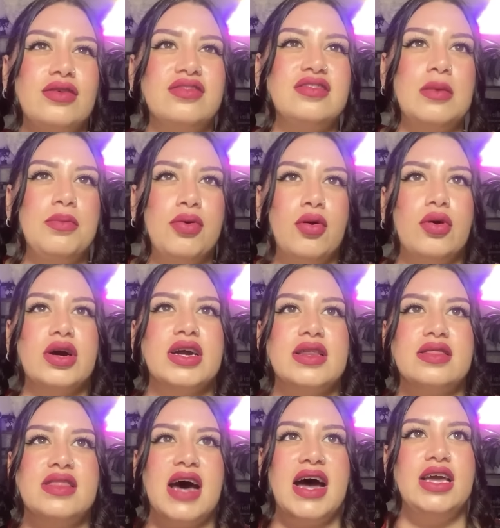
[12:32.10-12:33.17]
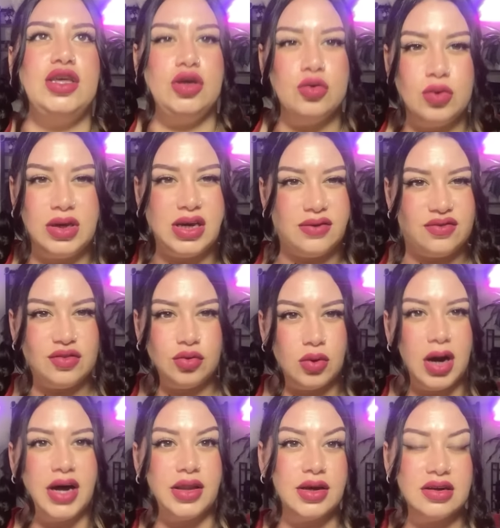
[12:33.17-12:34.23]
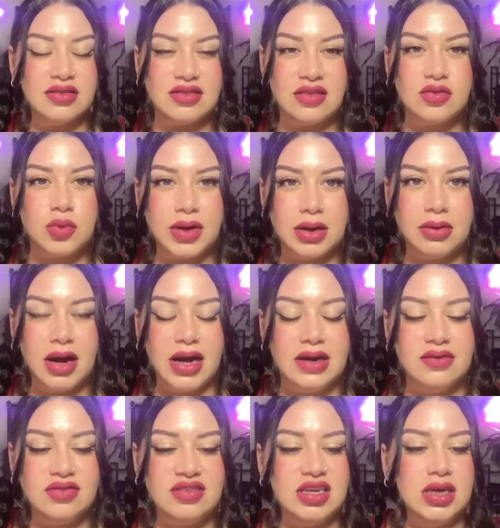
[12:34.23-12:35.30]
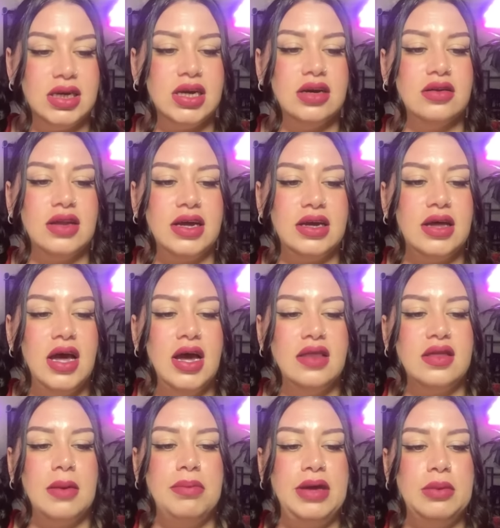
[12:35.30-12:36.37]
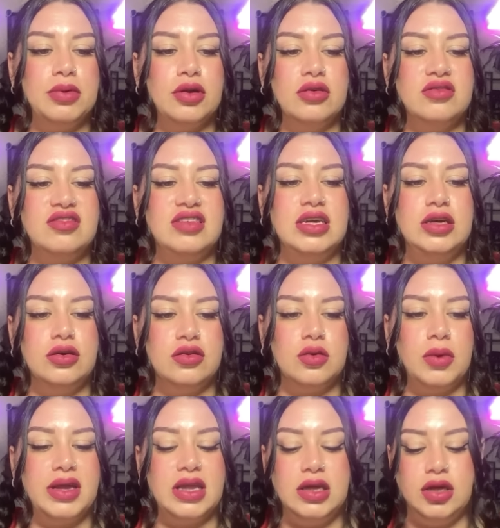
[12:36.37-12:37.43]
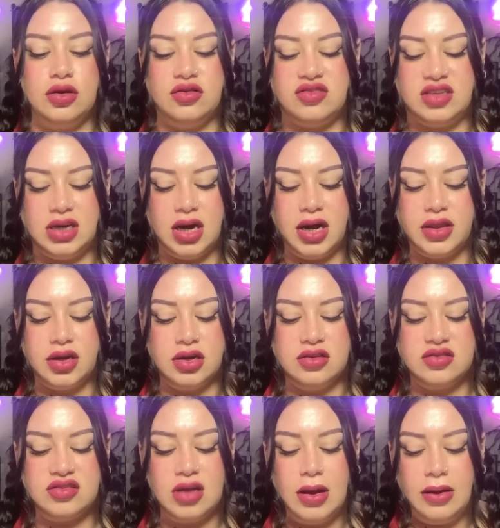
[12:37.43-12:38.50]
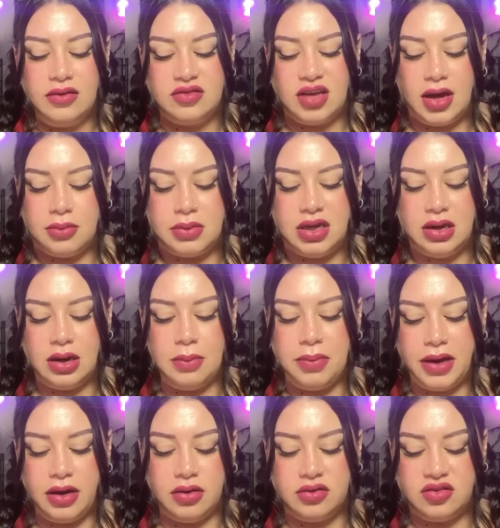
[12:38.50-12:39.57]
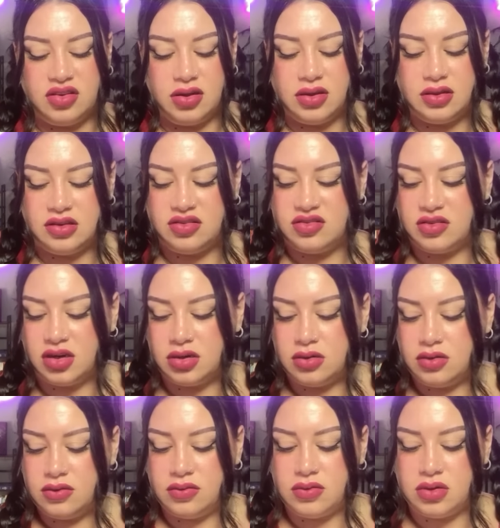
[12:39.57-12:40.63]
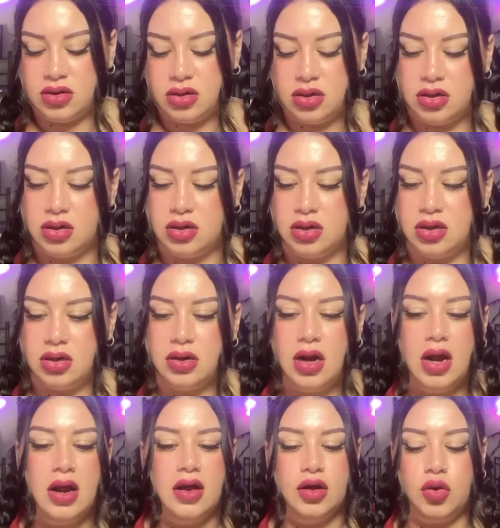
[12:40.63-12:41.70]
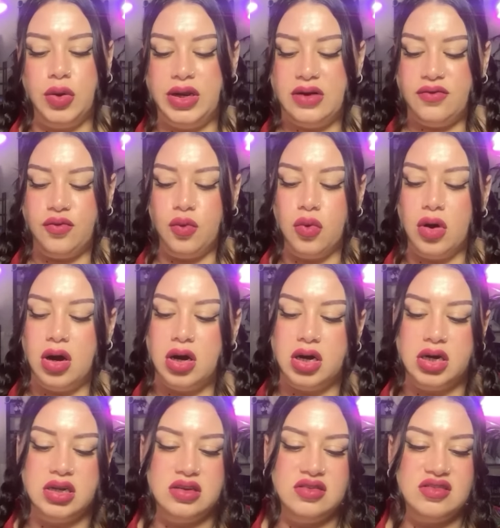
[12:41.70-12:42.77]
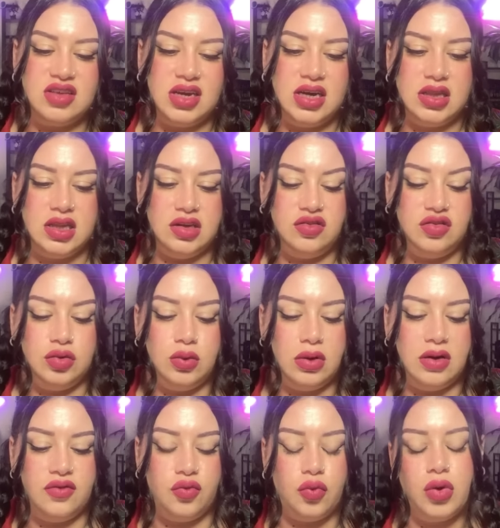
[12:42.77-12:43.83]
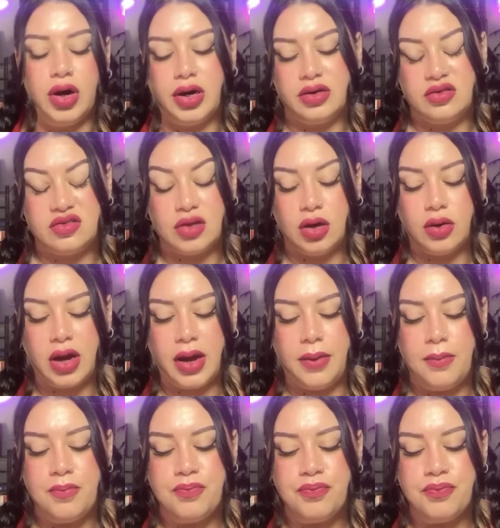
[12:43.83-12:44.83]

support that you give to others, is what I'm kind of seeing here. Like, that people don't see you the way that you see others. Tell me about the start over. Queen of Wands and the Two of Wands. Okay.